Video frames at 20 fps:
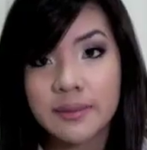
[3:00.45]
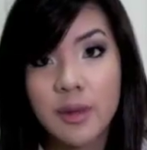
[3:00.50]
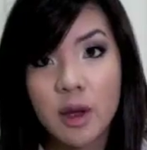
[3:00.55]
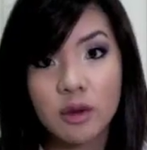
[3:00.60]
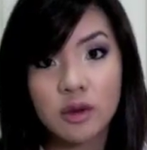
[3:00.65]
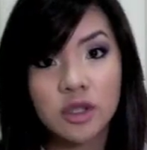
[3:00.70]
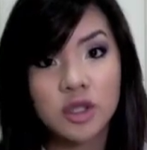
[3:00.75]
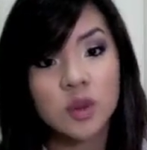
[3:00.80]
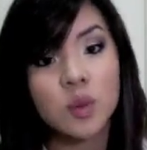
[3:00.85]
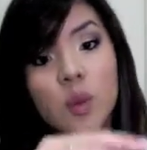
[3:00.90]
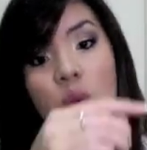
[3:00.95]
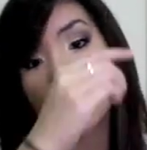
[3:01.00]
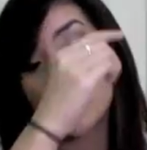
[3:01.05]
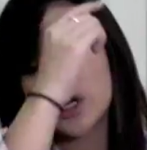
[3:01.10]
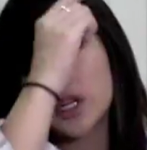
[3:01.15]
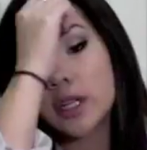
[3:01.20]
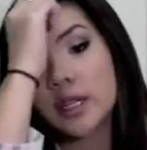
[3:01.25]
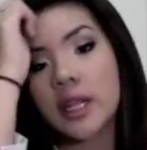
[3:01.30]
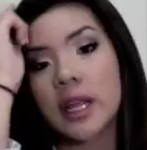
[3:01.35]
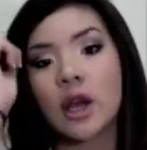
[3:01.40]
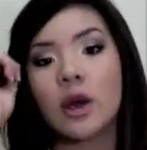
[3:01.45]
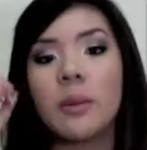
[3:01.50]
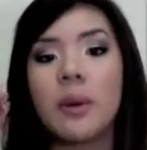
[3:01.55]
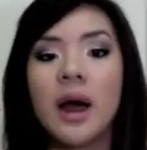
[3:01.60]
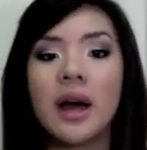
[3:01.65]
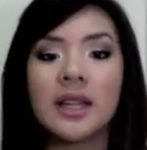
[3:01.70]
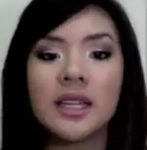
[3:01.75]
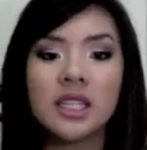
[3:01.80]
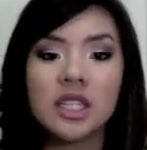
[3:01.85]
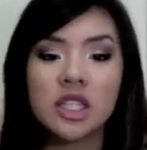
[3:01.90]
most worn nail
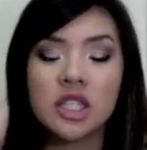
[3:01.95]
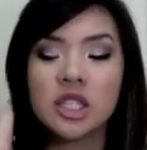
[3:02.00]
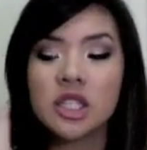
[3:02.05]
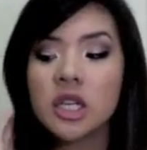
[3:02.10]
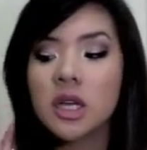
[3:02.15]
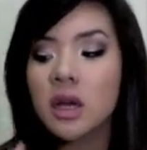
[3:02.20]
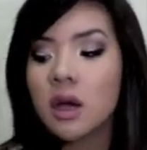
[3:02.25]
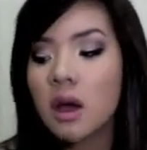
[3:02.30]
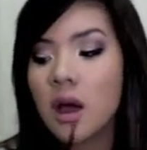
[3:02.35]
polish.